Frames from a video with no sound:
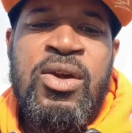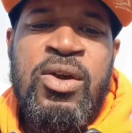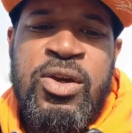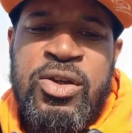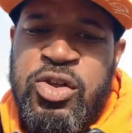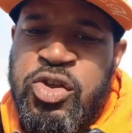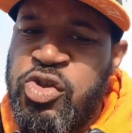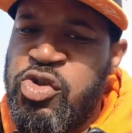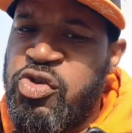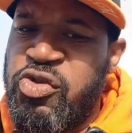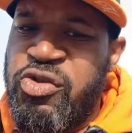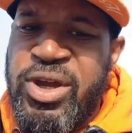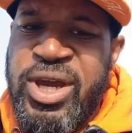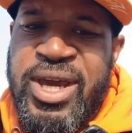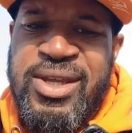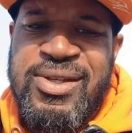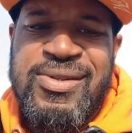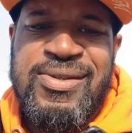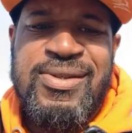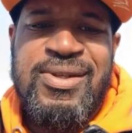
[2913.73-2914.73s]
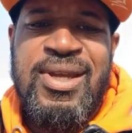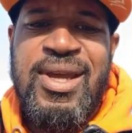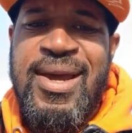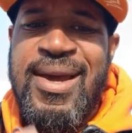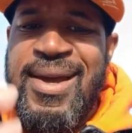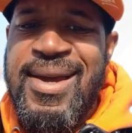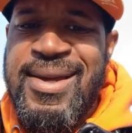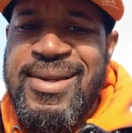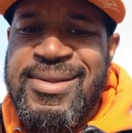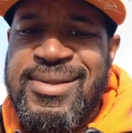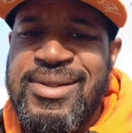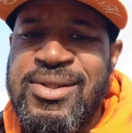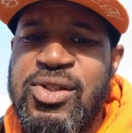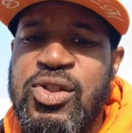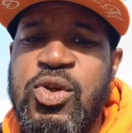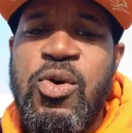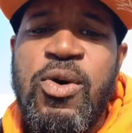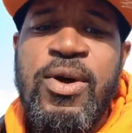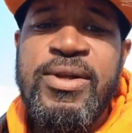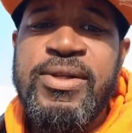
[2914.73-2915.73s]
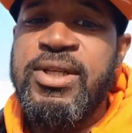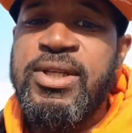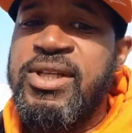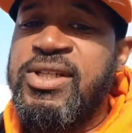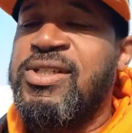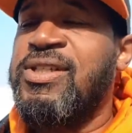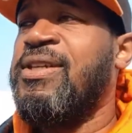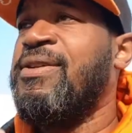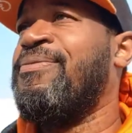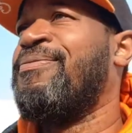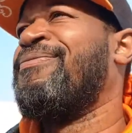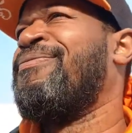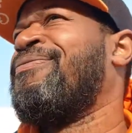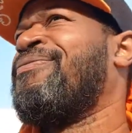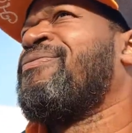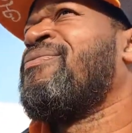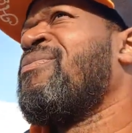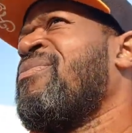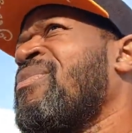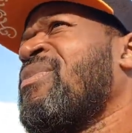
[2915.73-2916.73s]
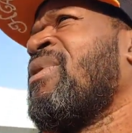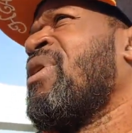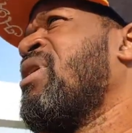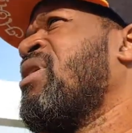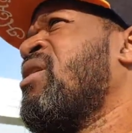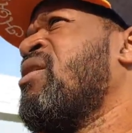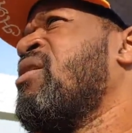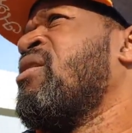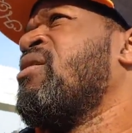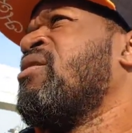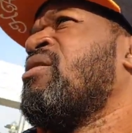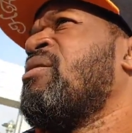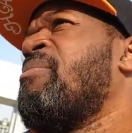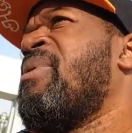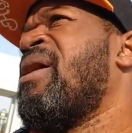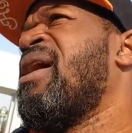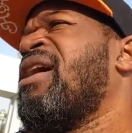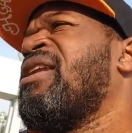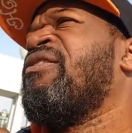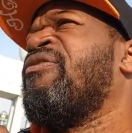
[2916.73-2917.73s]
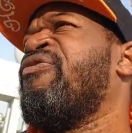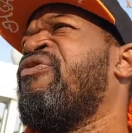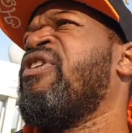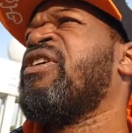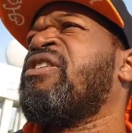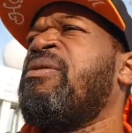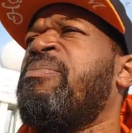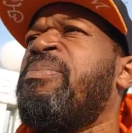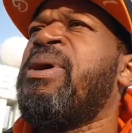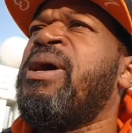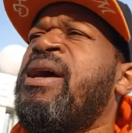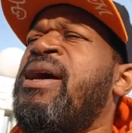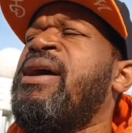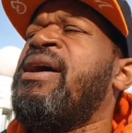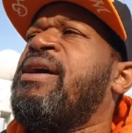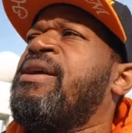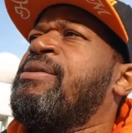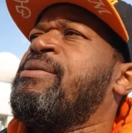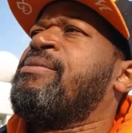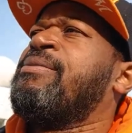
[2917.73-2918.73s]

Stress, yes. It's called, listen, the mind affect the behind.